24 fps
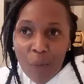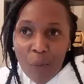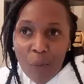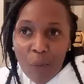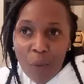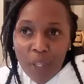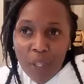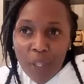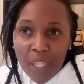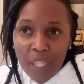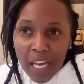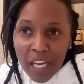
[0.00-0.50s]

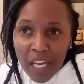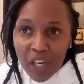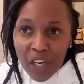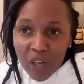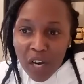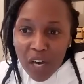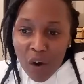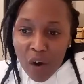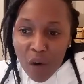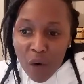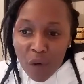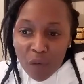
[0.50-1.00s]
with the
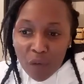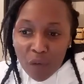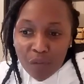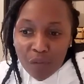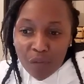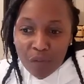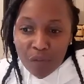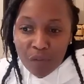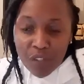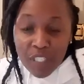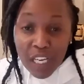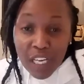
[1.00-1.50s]
era of
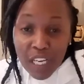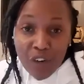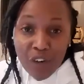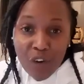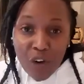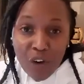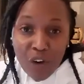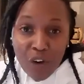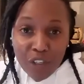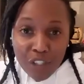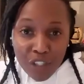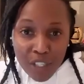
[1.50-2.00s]

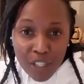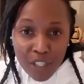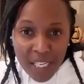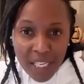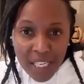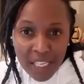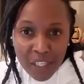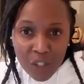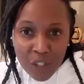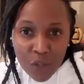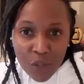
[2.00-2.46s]
technology,